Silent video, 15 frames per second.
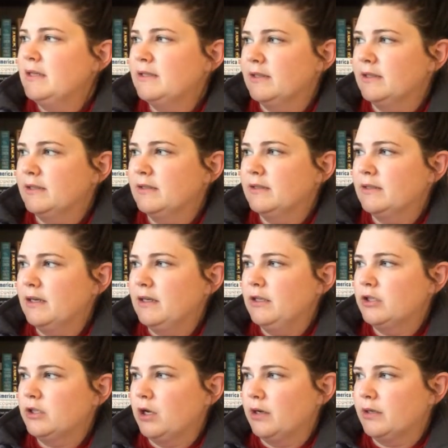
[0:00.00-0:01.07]
Scientists study
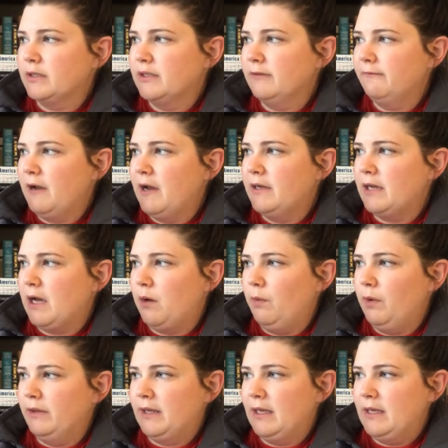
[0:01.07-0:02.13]
sharks to find out
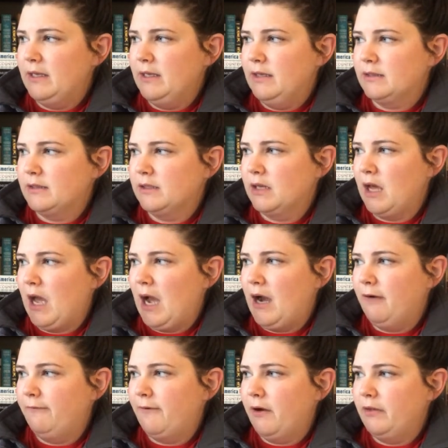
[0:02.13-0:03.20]
what they eat,
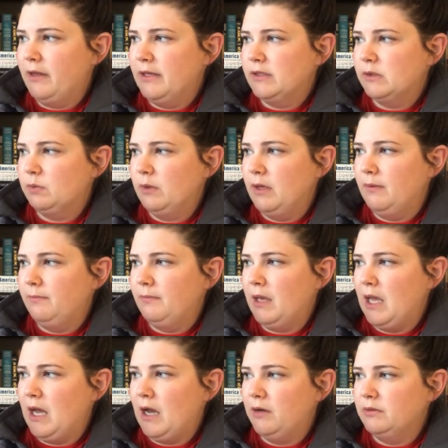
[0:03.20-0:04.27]
how far they swim,
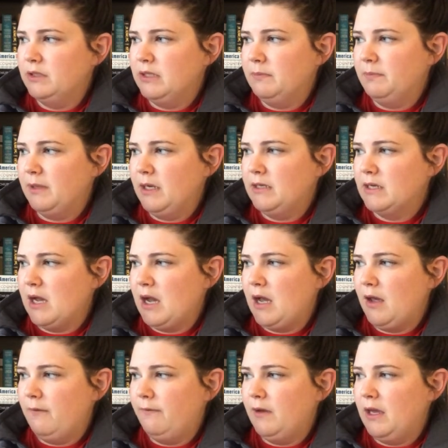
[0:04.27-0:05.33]
how deep they
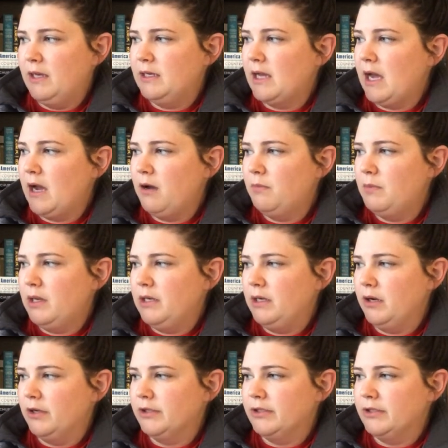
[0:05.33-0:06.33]
dive, and how many are